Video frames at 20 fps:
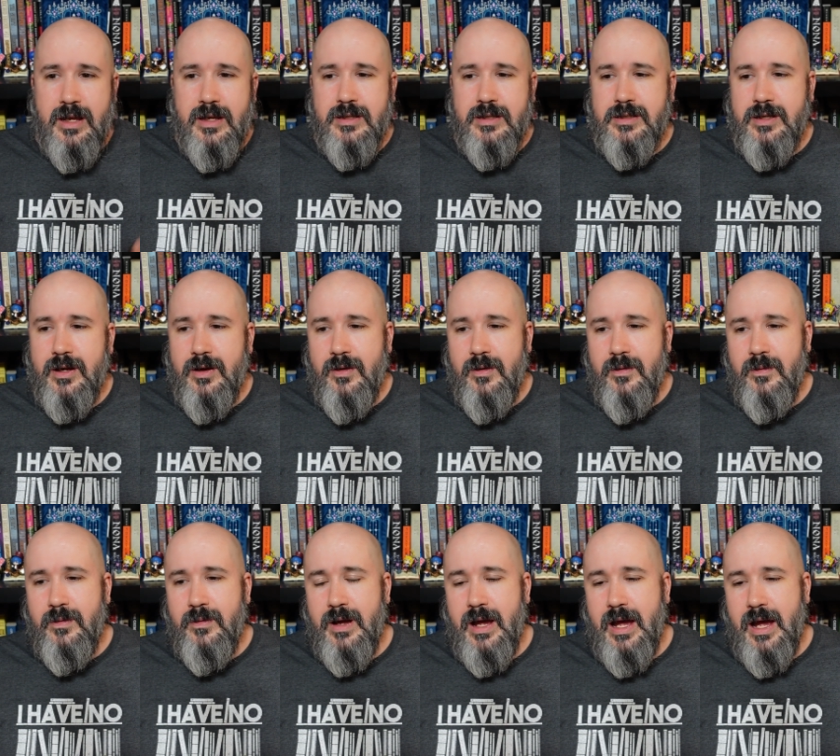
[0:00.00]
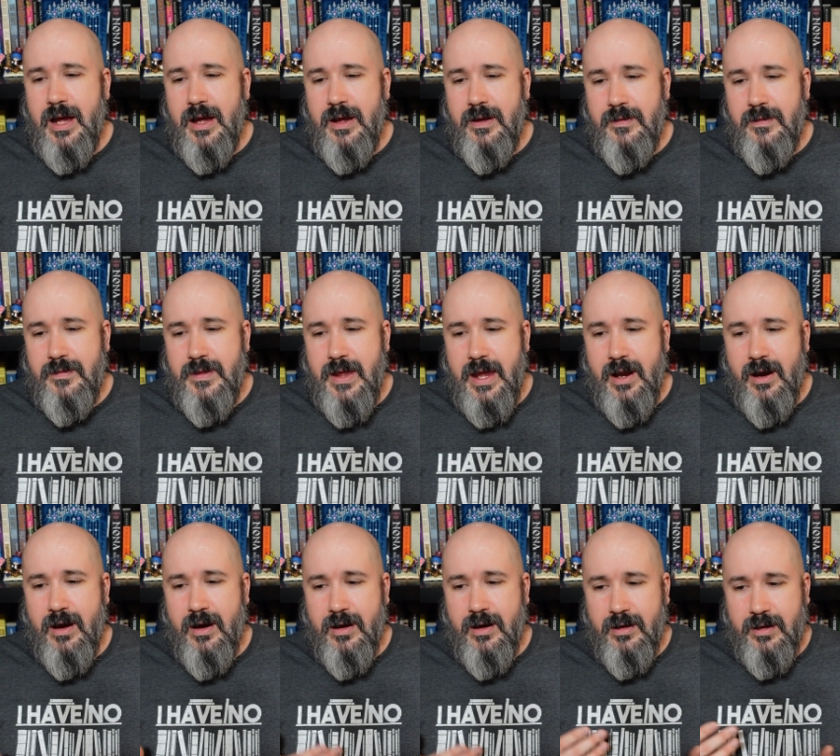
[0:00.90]
So they
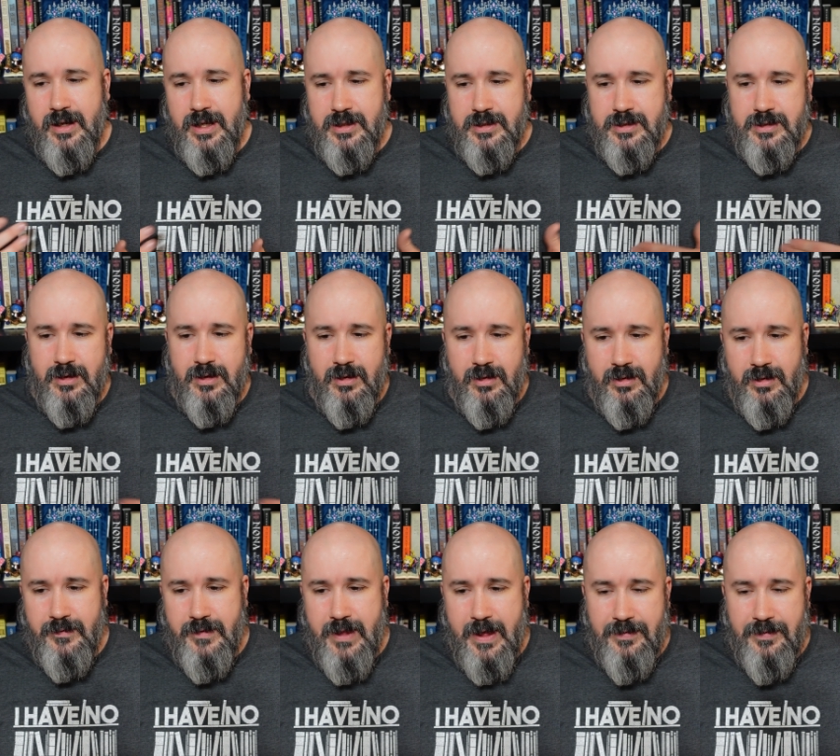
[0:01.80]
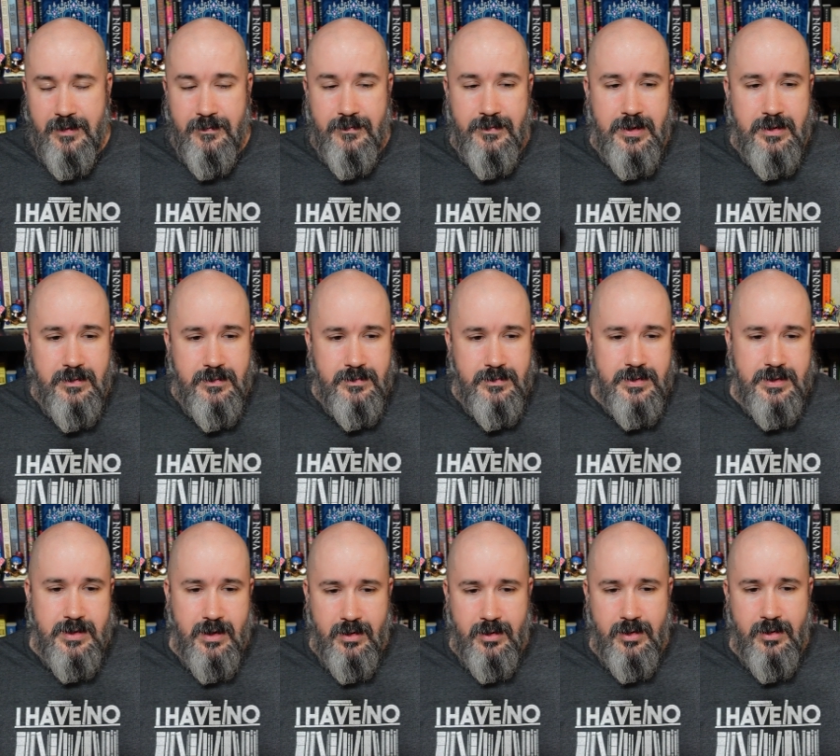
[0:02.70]
are concerned that the
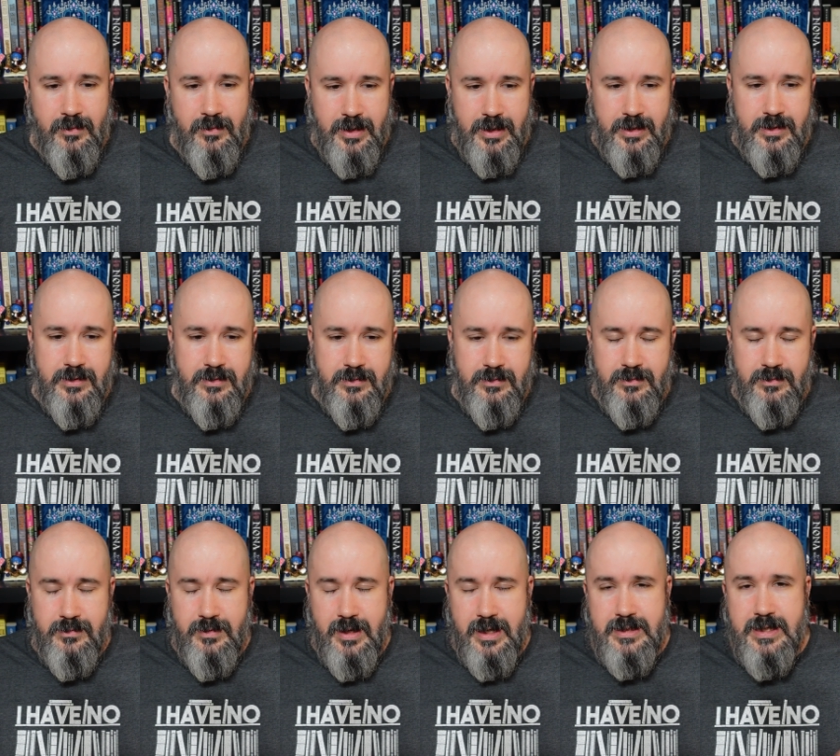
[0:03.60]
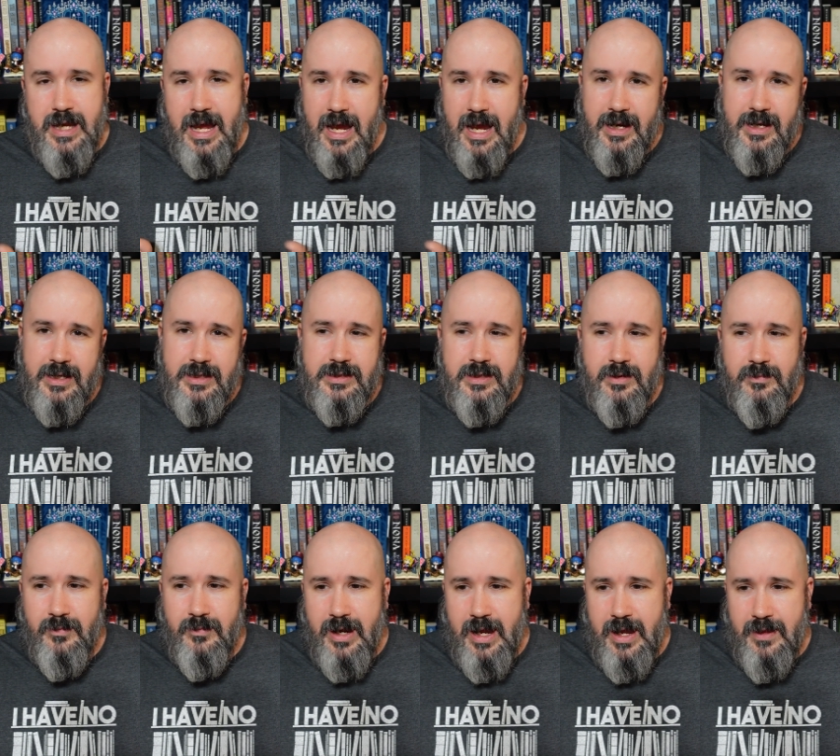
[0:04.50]
Fused are going to attack in
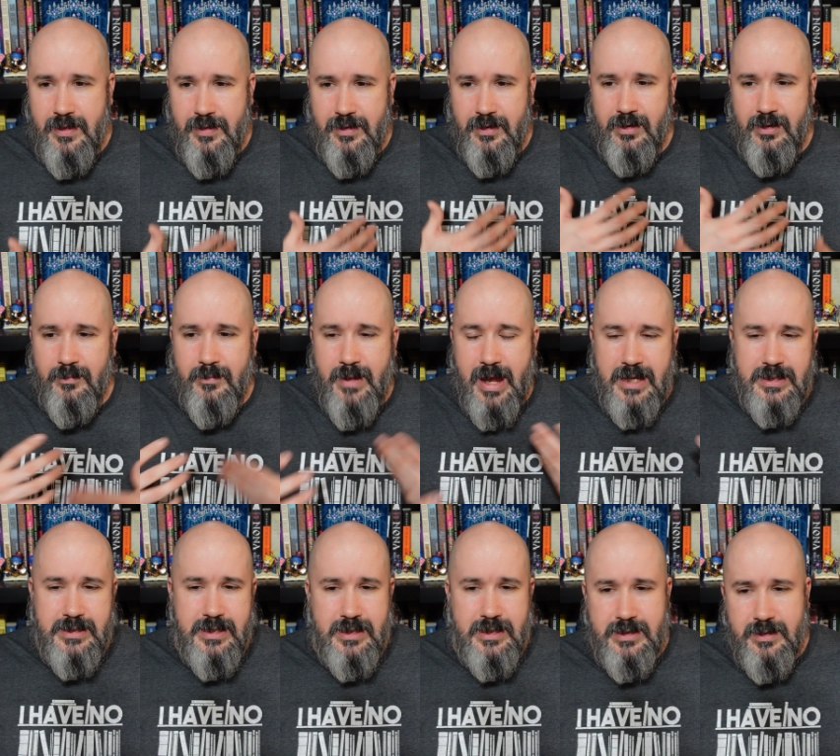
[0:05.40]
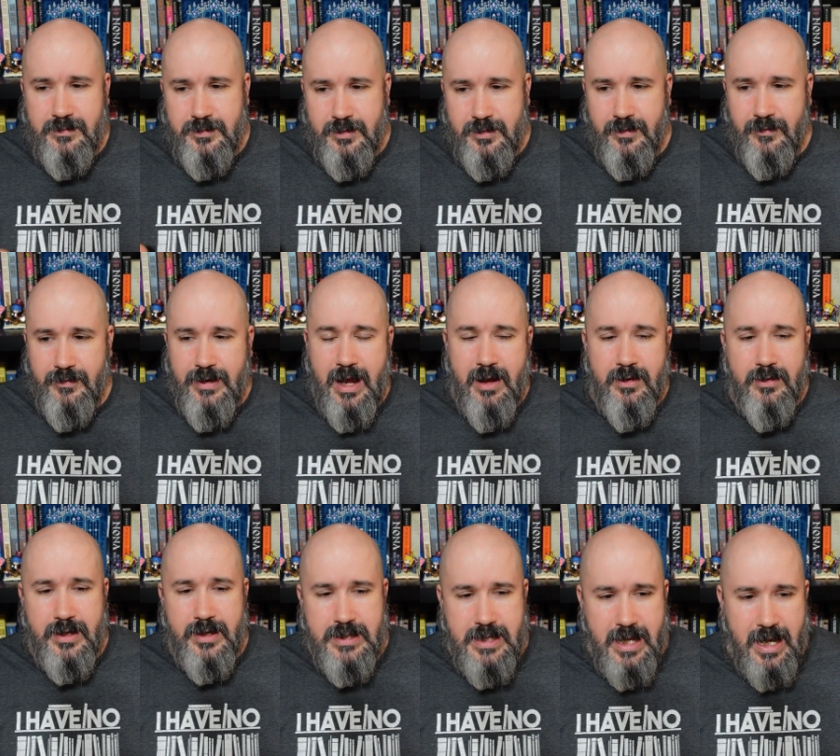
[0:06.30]
some way, that they're amassing some sort of
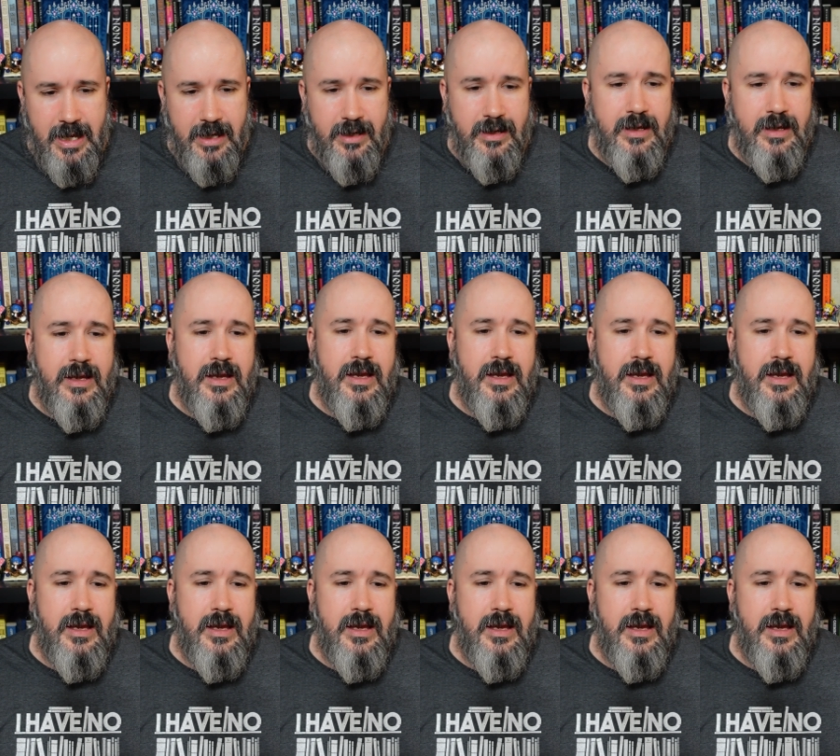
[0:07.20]
counterattack,